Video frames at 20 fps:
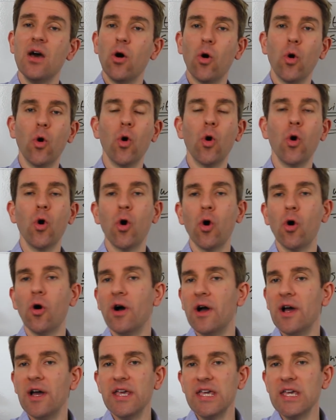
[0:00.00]

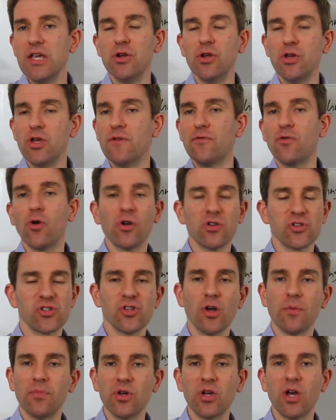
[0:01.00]
or you know you've got a
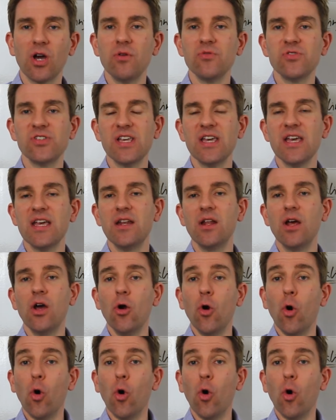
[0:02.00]
stop that goes in